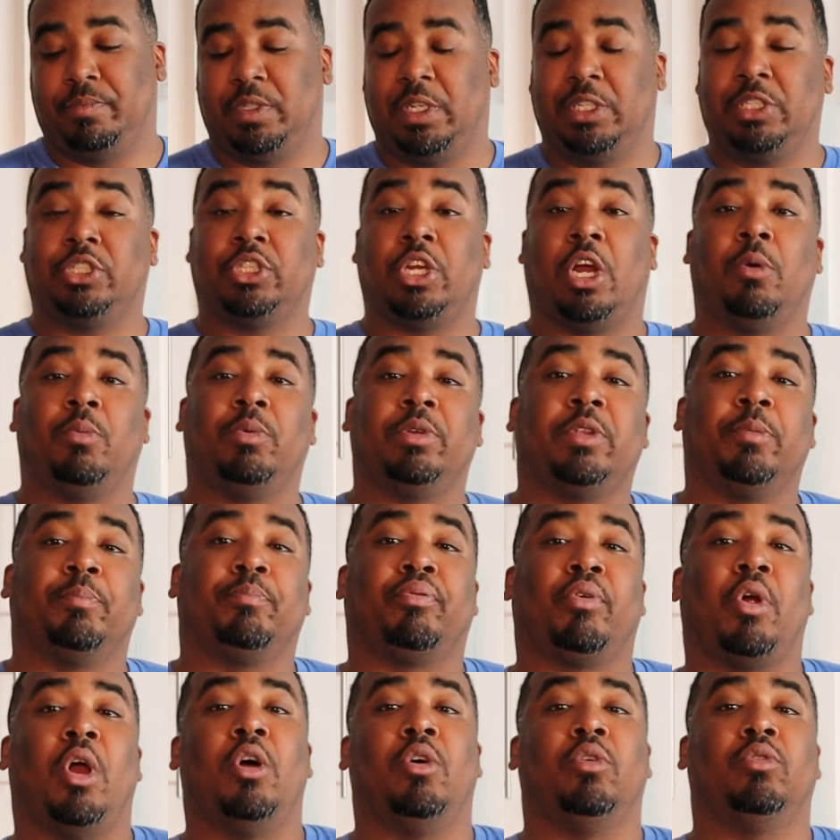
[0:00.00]
let's start with the
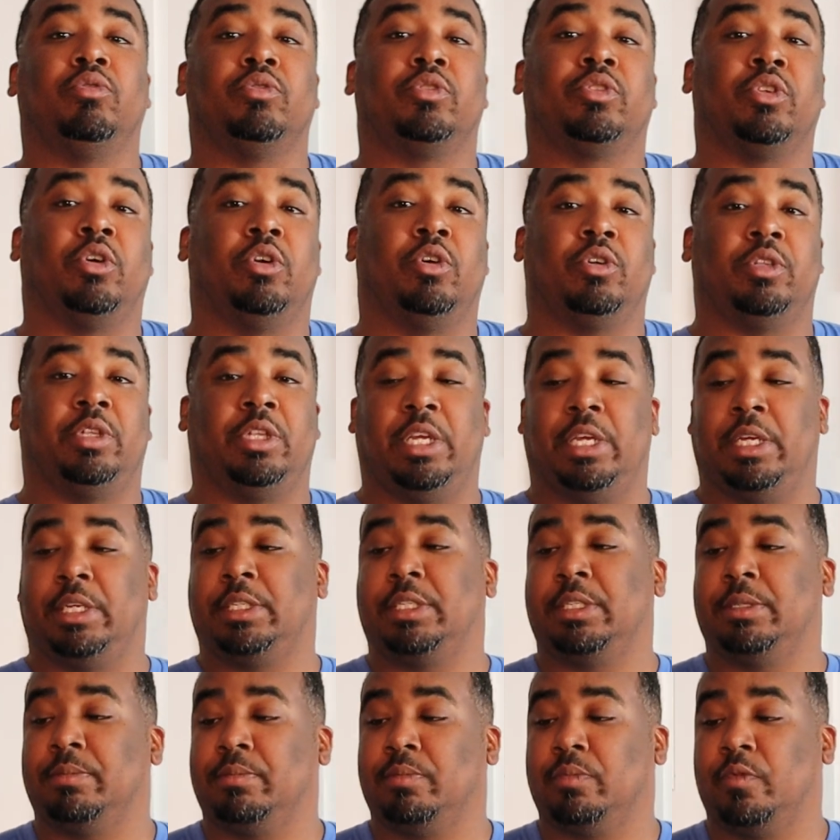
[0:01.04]
pros on
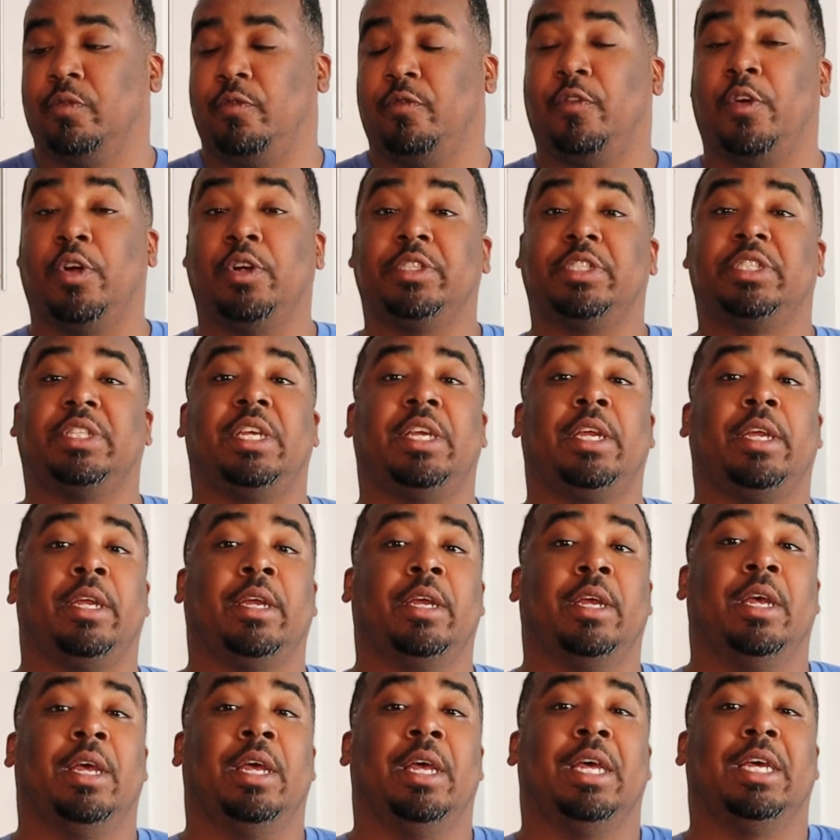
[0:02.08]
this. First
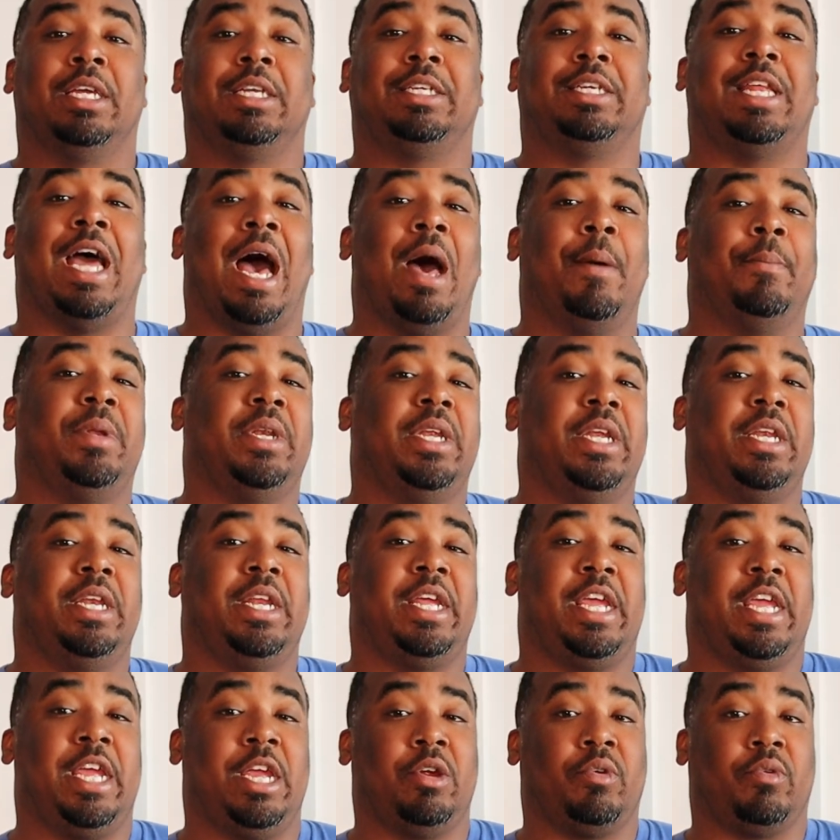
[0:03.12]
thing, dominant
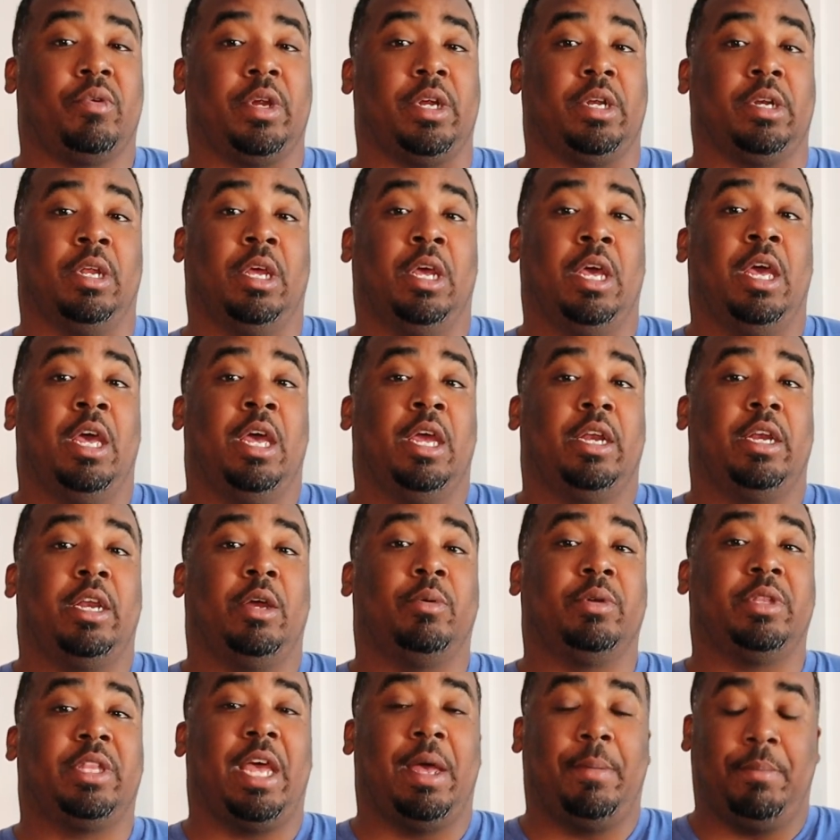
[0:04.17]
hearing. Now
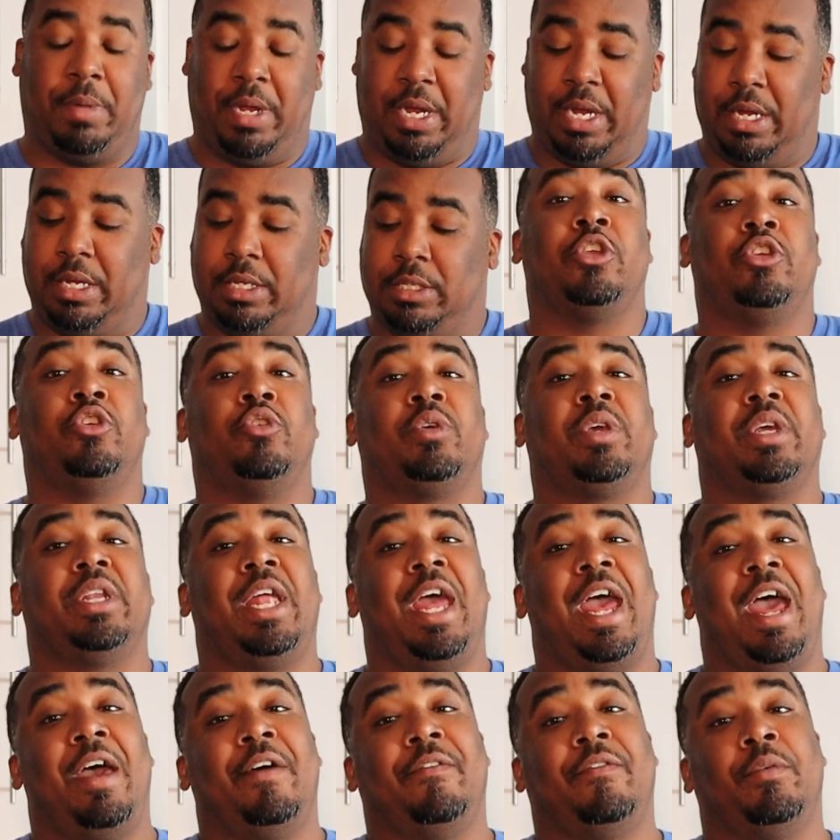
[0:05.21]
what that means, you can
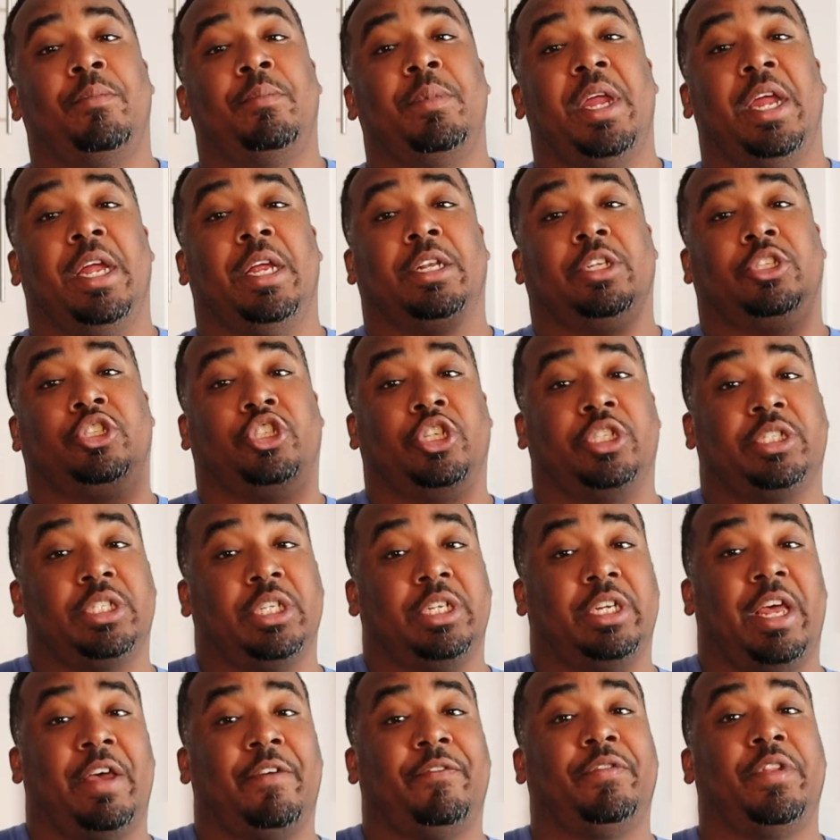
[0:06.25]
have them in just the
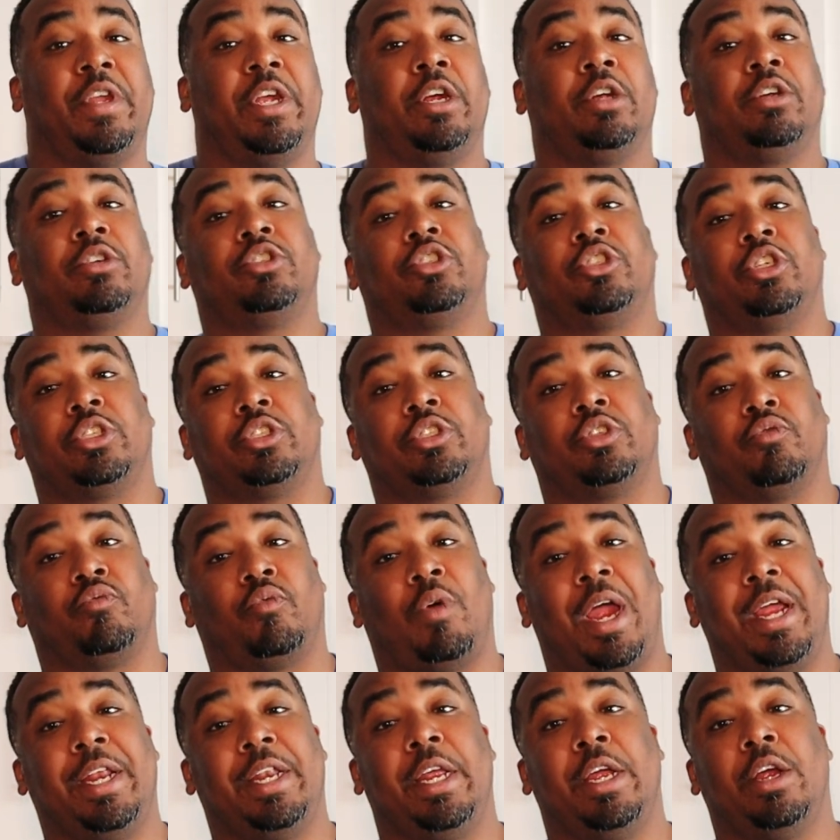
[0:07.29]
left ear, just the
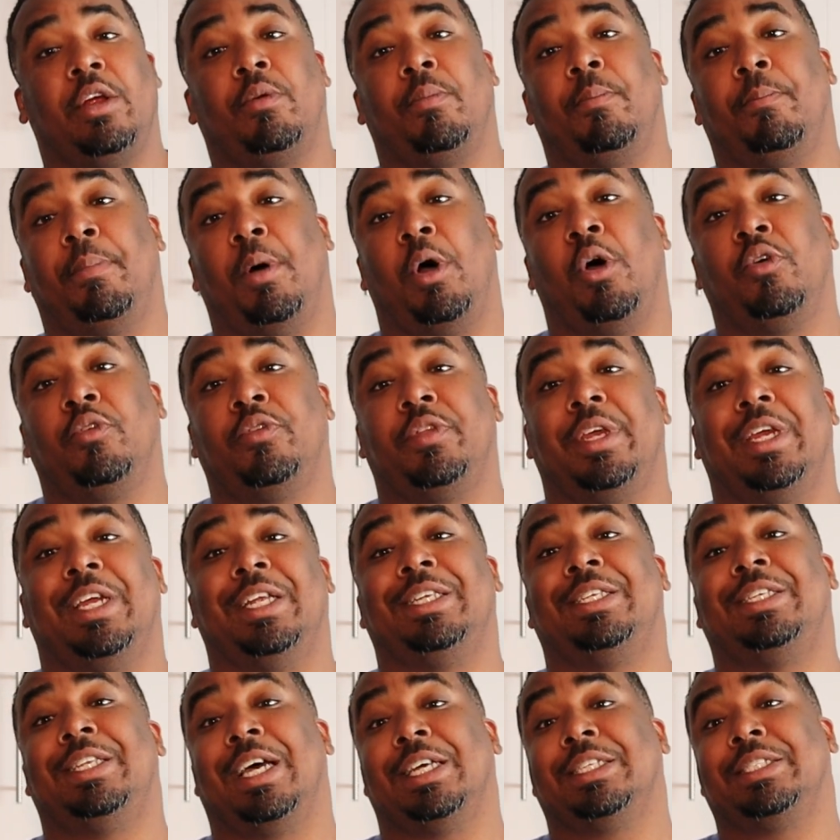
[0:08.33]
right ear, both.
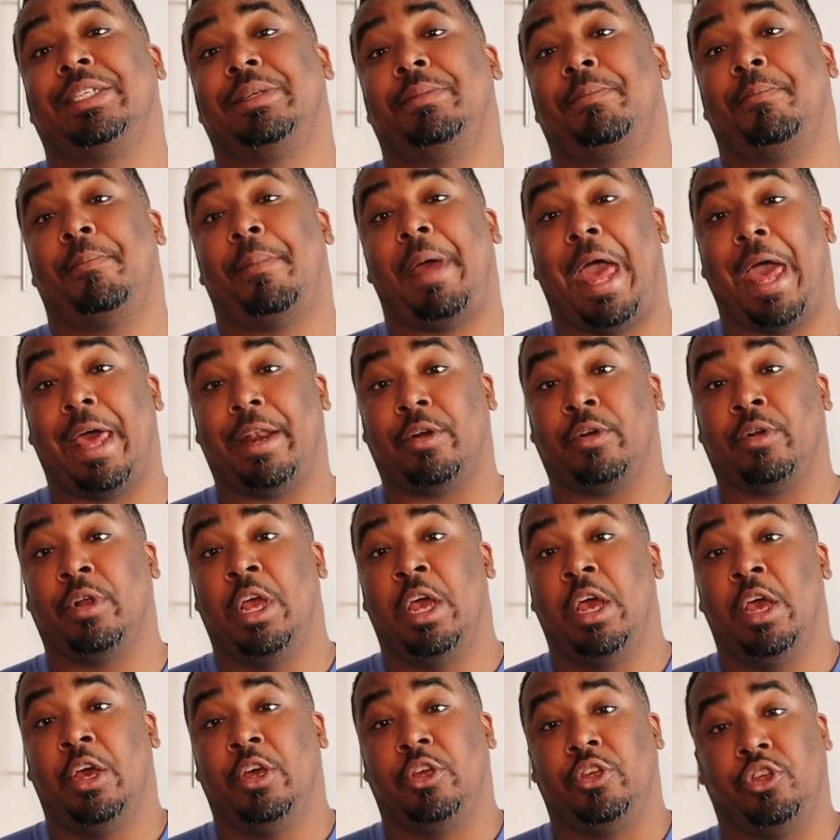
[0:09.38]
It doesn't matter.
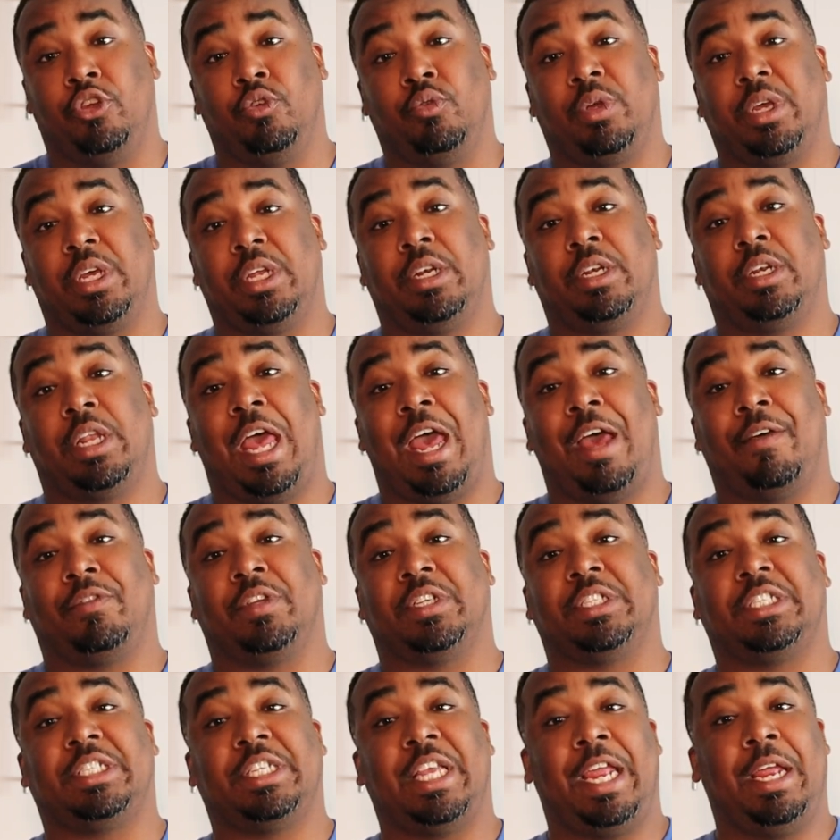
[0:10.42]
You can have the
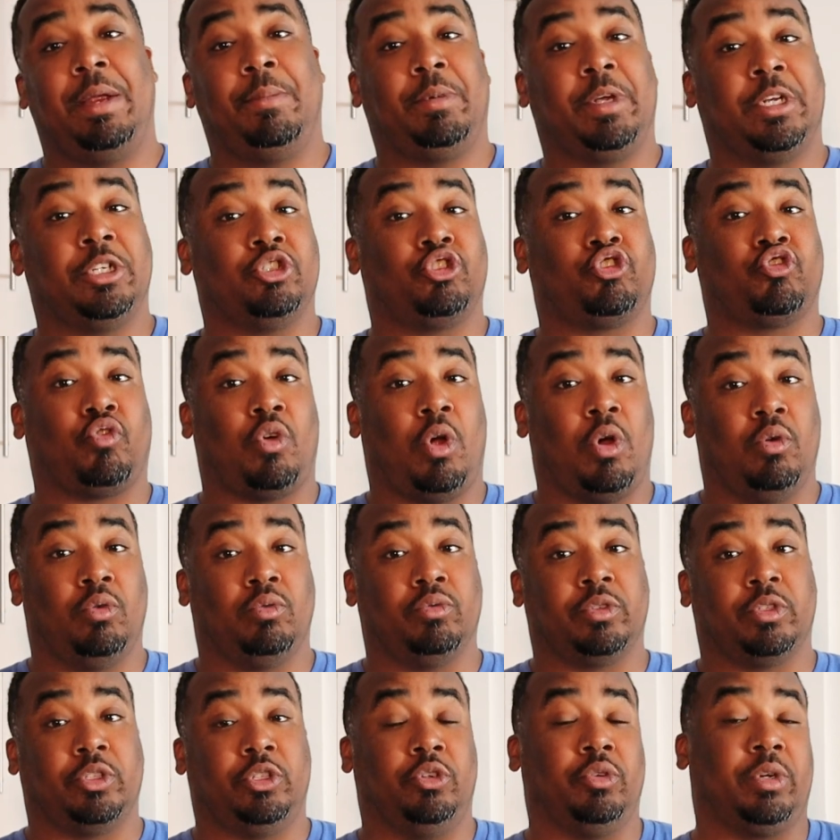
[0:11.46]
same
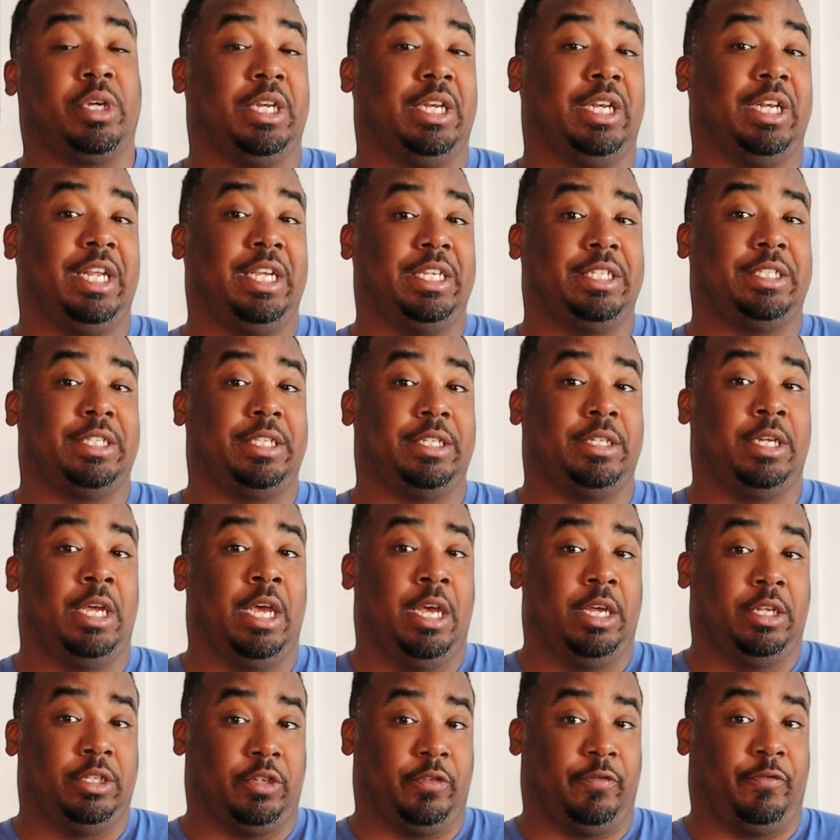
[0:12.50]
controls. You can listen
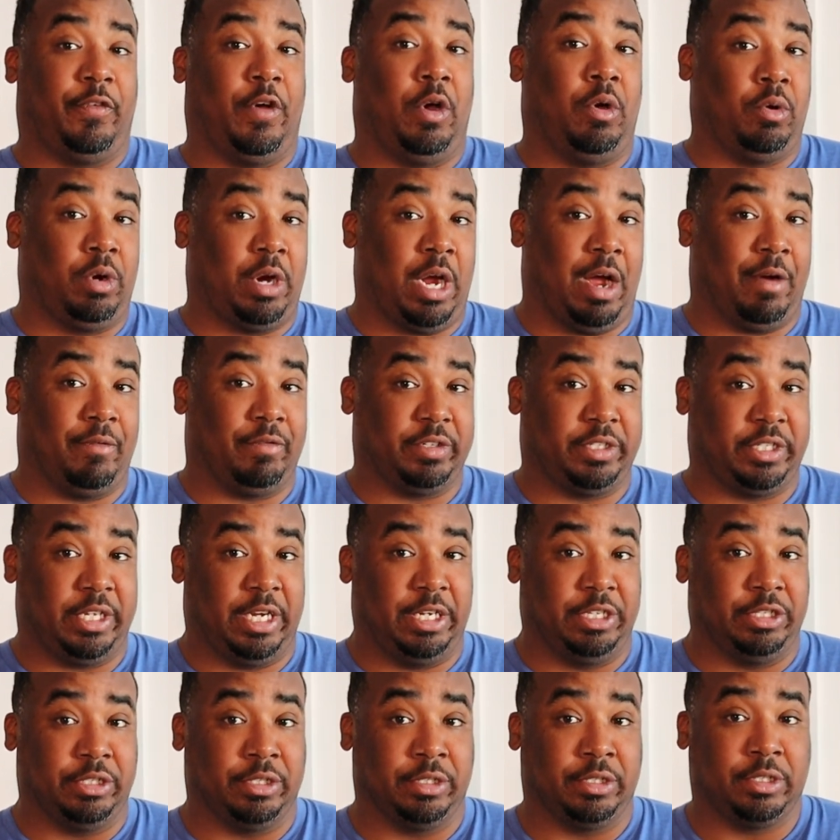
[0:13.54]
to phone
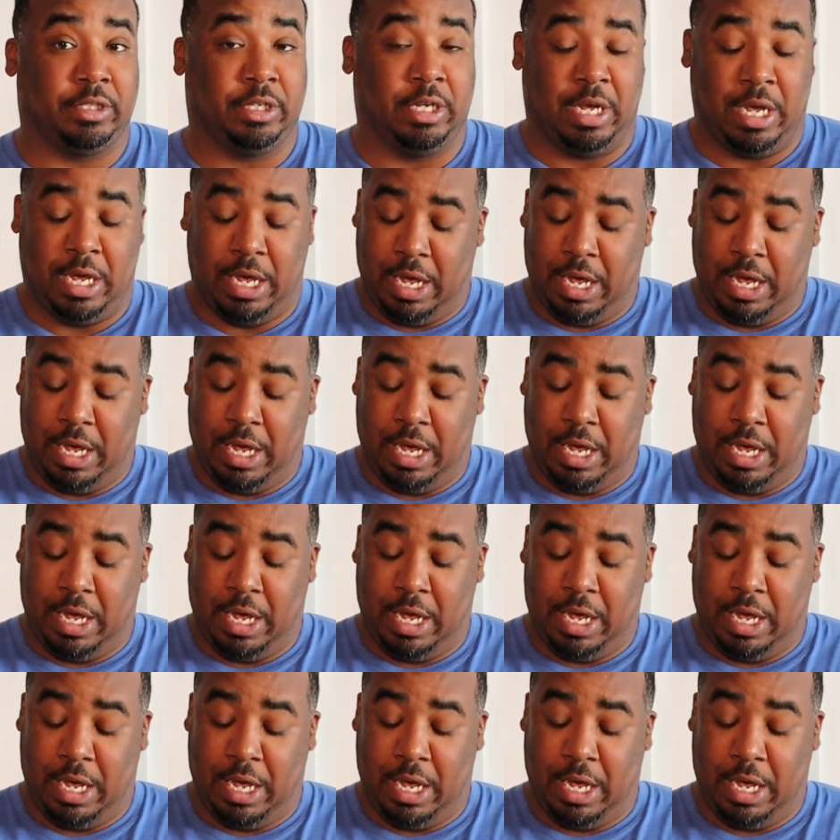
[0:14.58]
conversations.